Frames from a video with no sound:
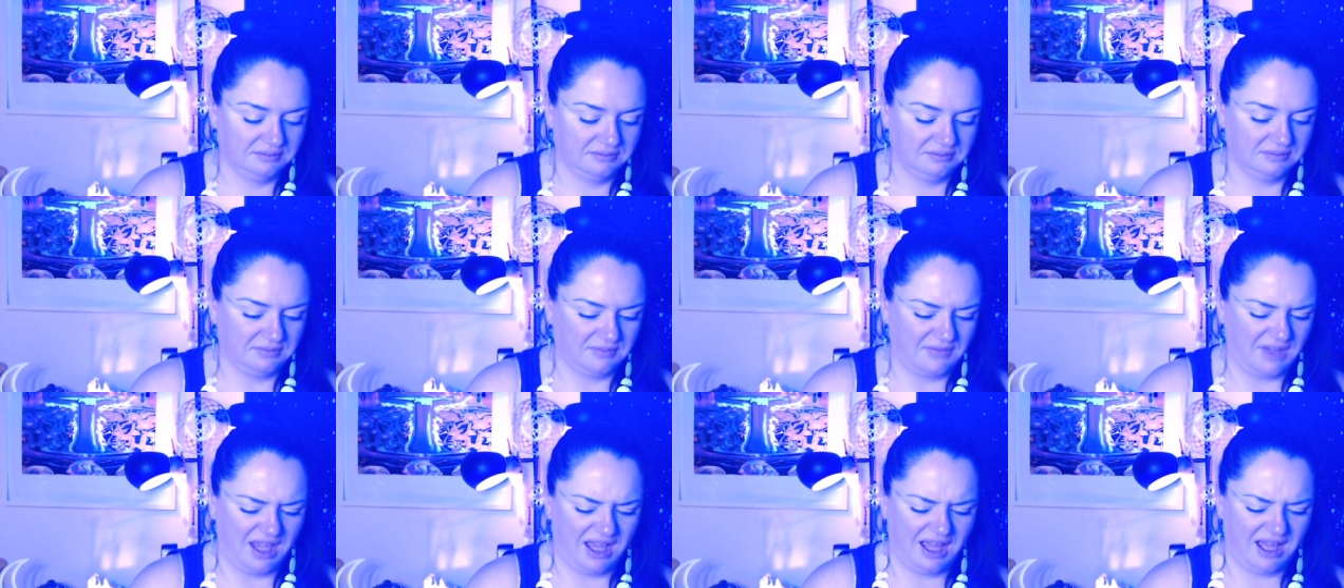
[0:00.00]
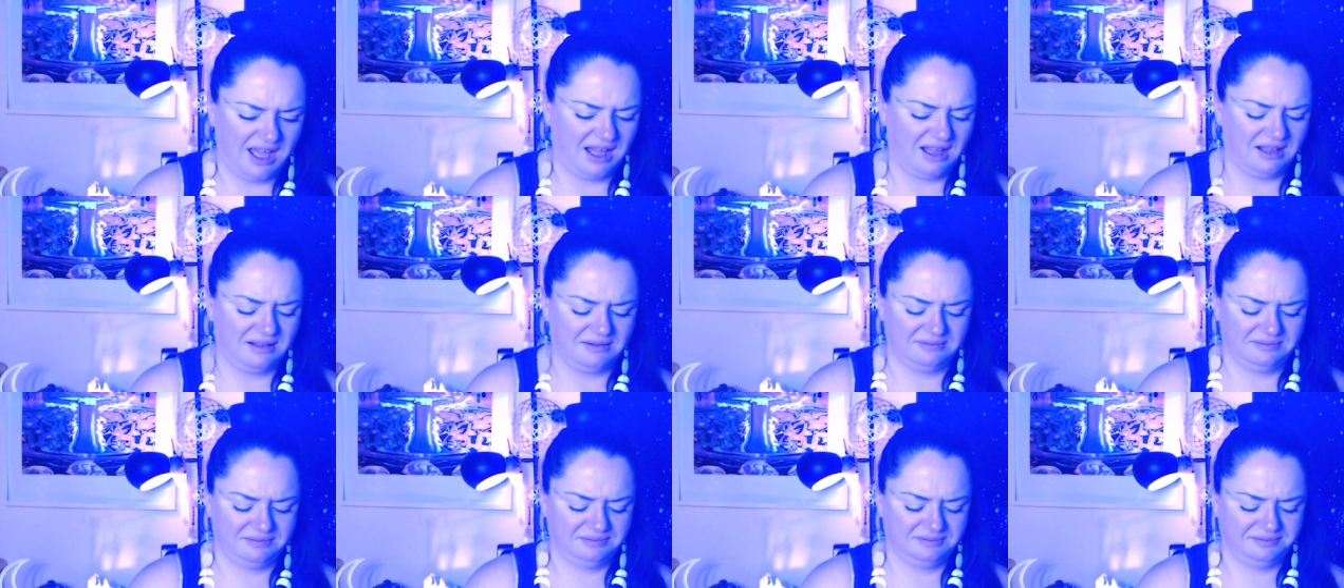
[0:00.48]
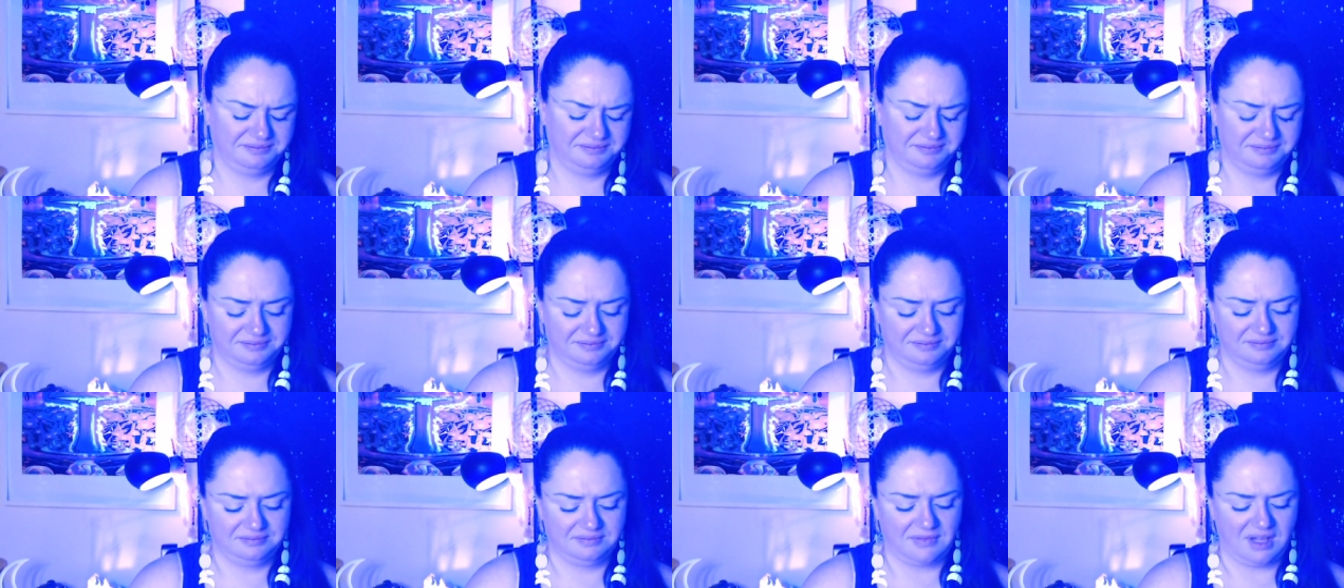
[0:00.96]
Yeah,
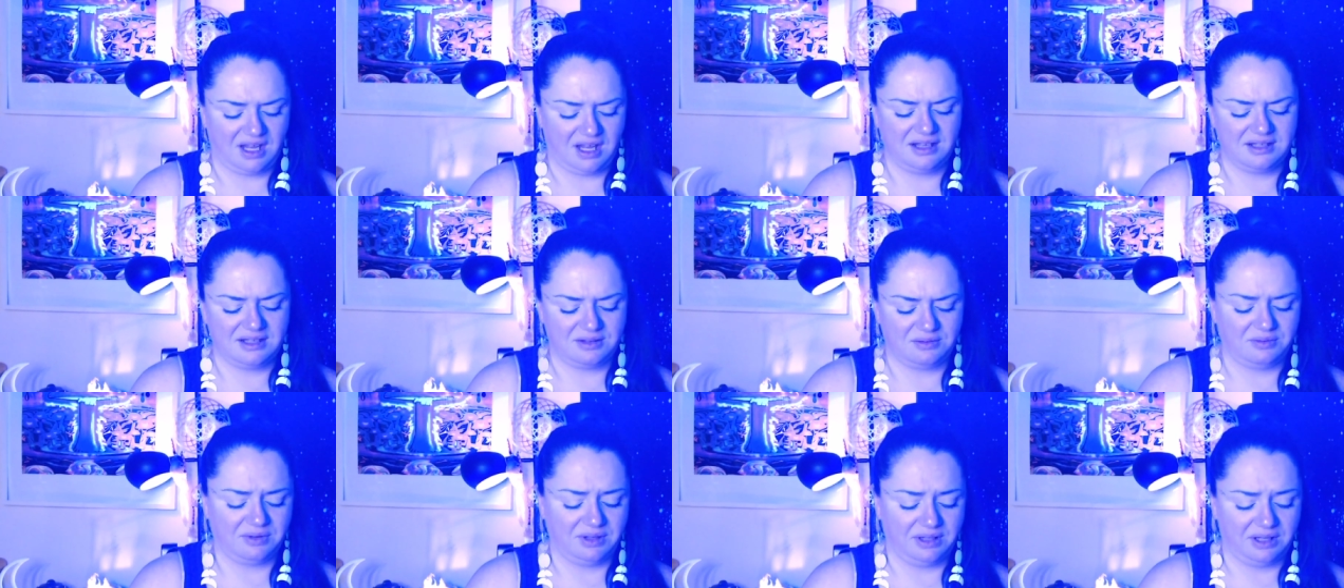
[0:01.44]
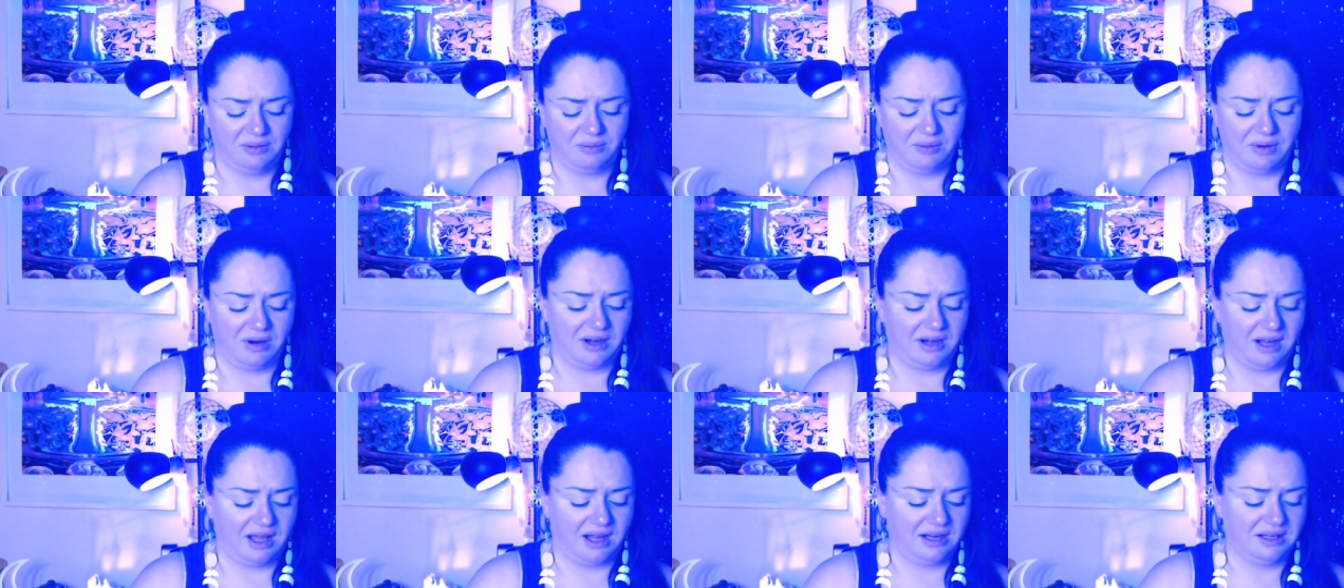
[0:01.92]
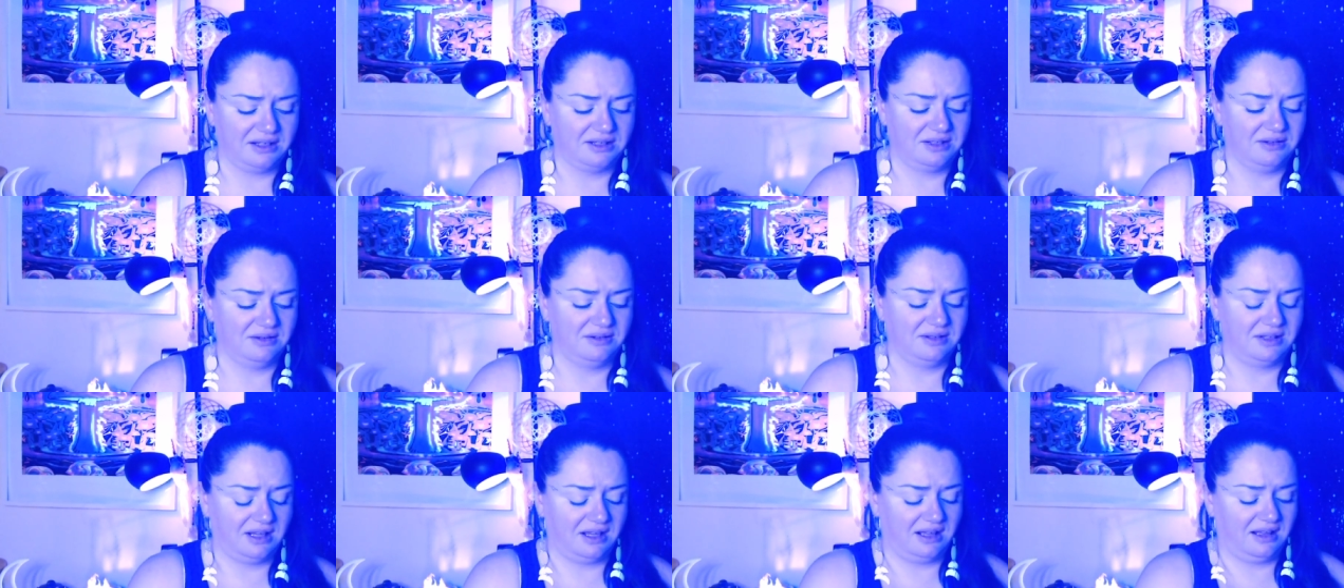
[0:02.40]
that is a really weird
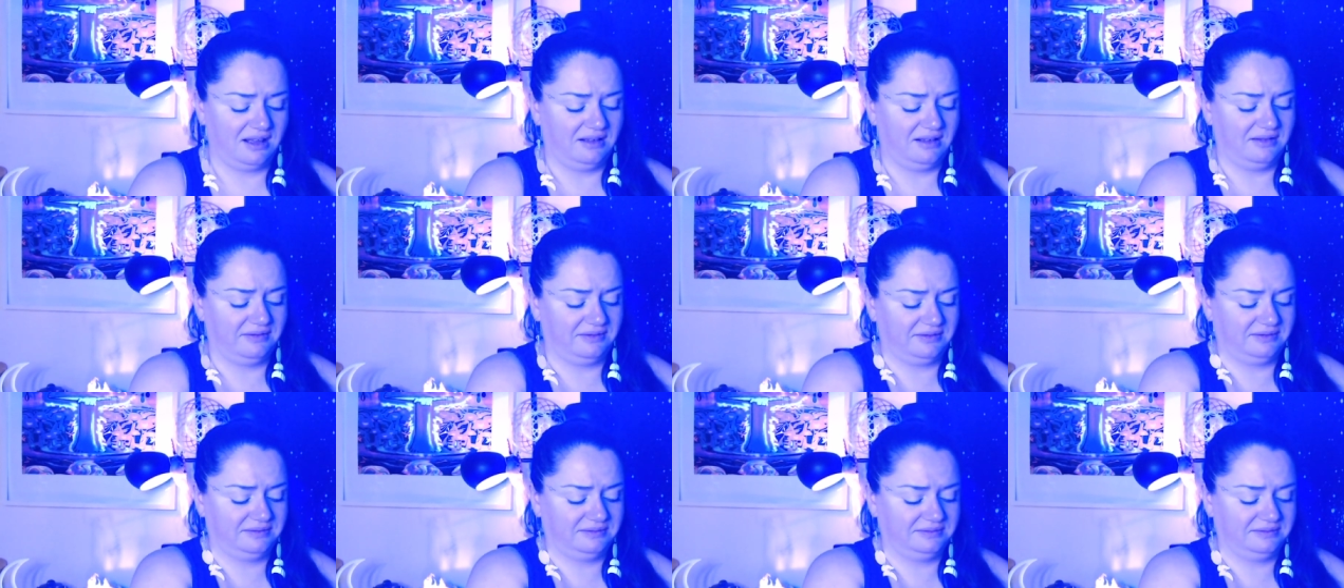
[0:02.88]
attitude to have.